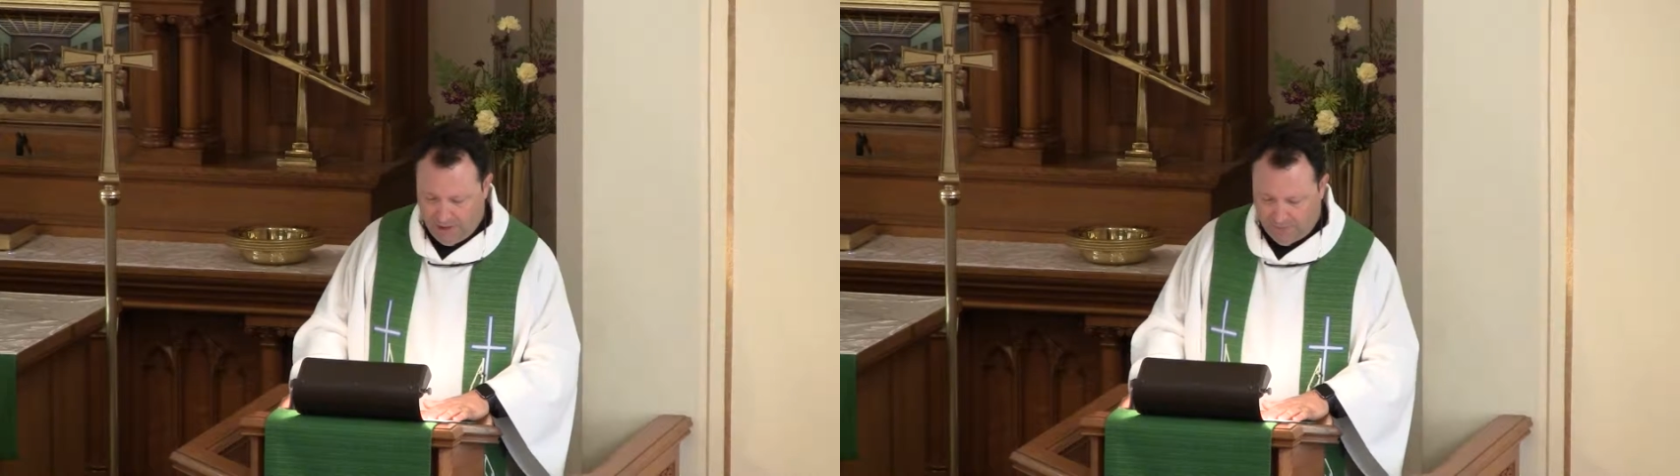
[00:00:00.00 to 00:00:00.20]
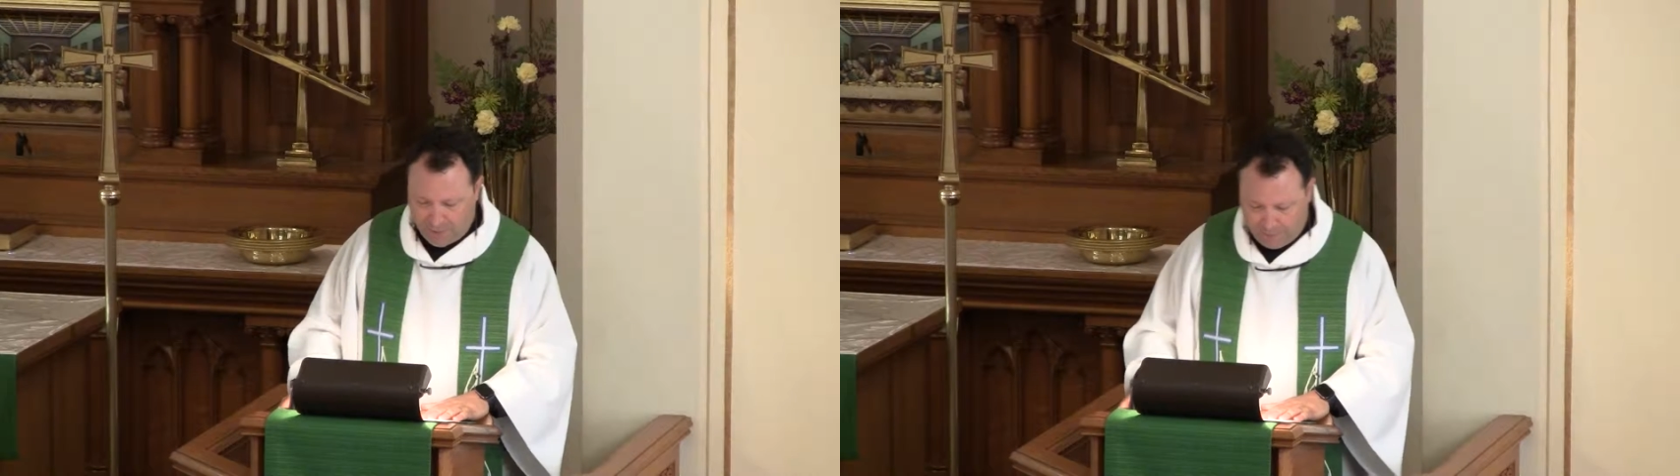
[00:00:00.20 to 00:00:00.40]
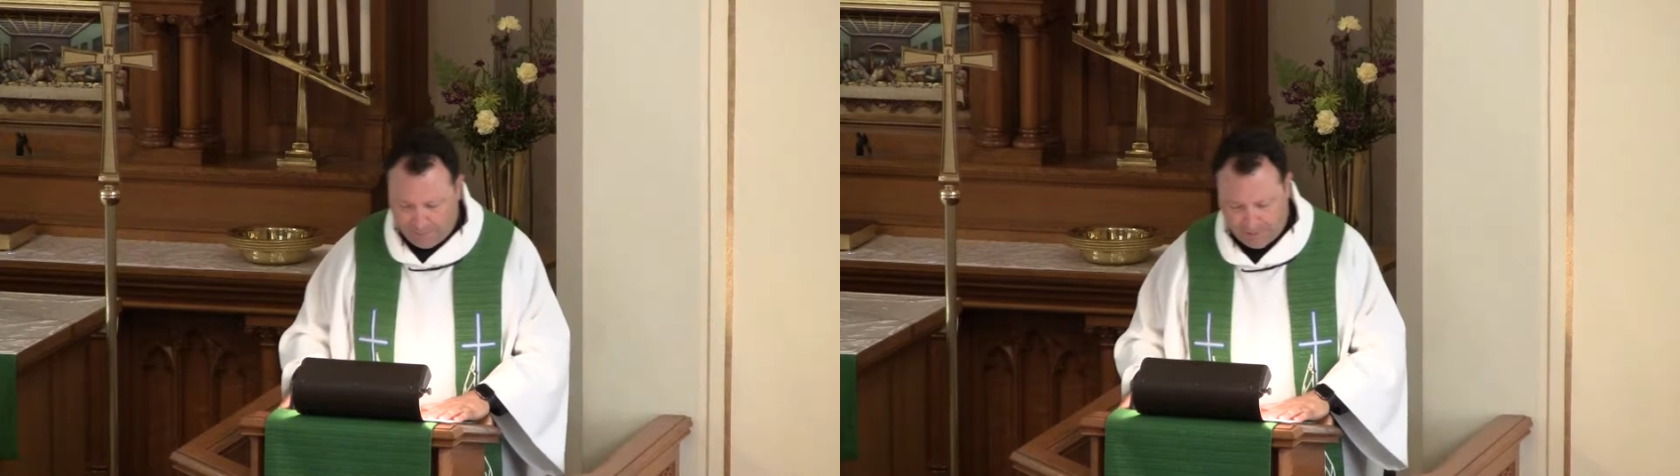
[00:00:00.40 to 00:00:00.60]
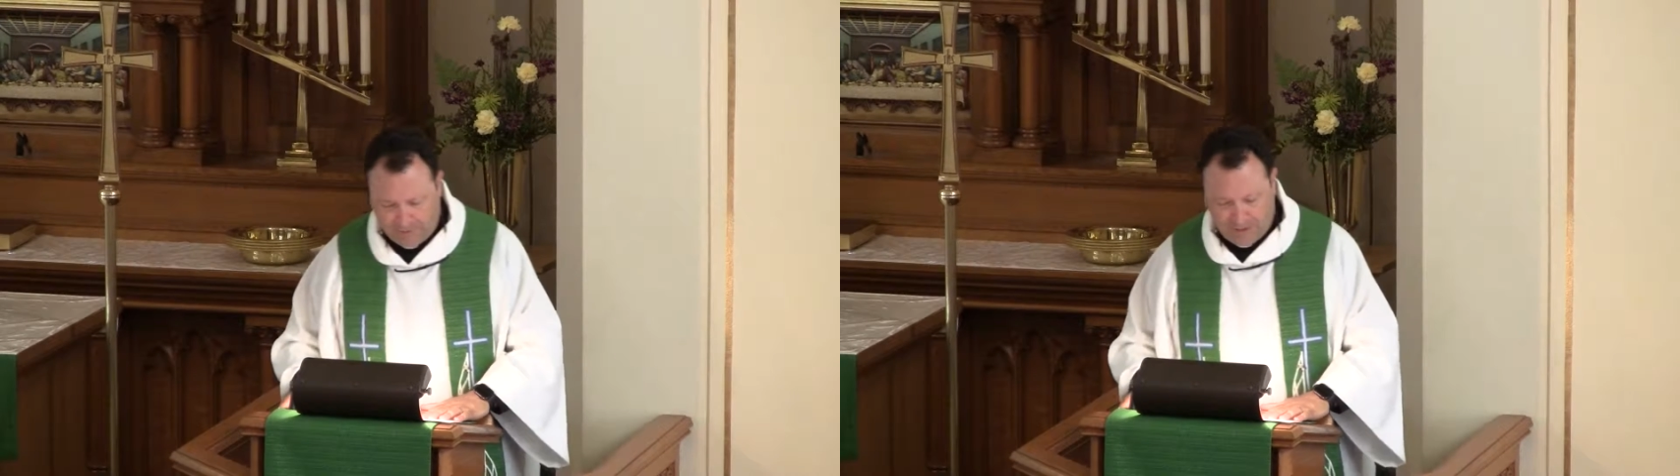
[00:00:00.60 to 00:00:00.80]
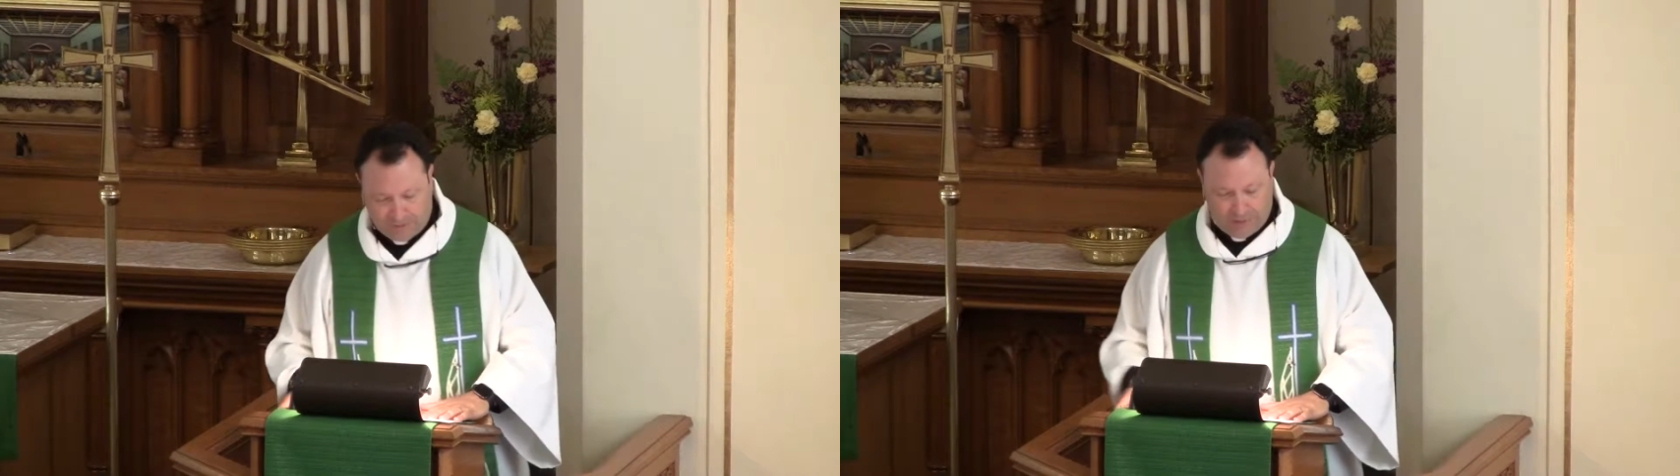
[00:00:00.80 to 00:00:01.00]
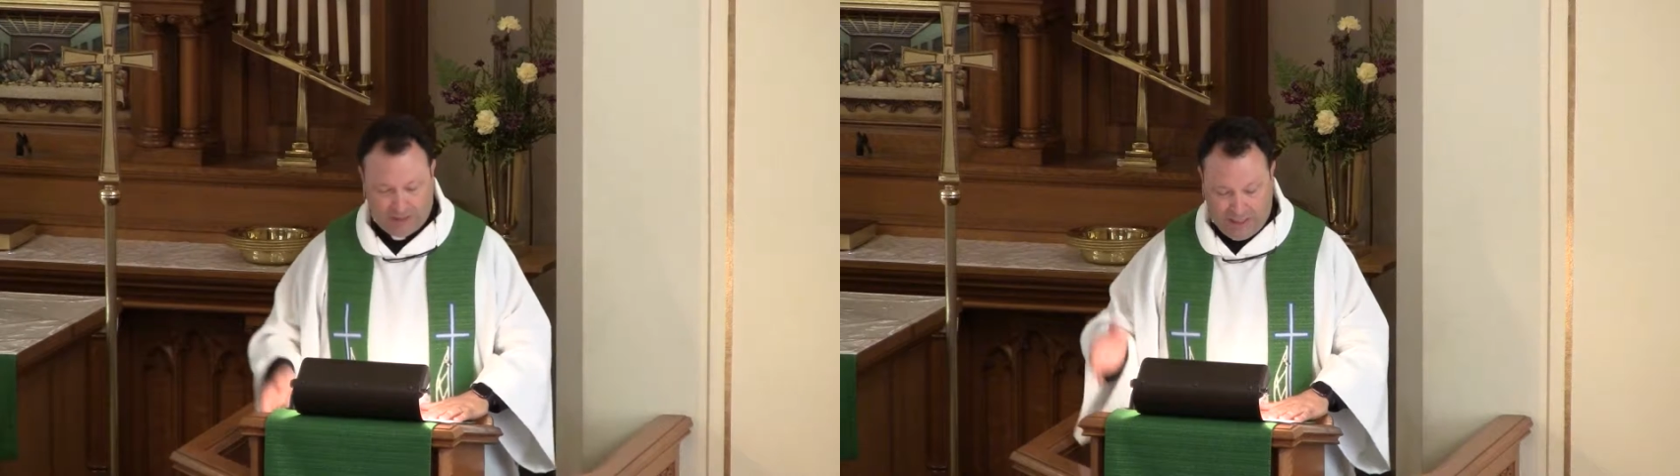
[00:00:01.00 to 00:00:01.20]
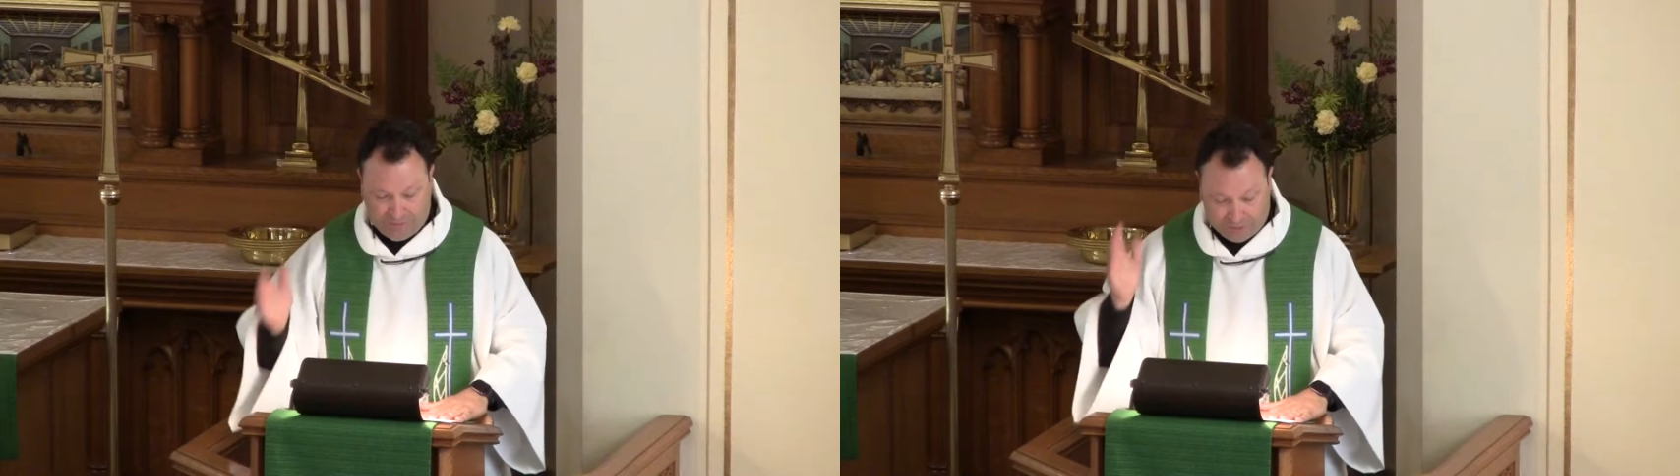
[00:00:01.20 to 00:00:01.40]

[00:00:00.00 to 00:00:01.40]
For the people of Israel have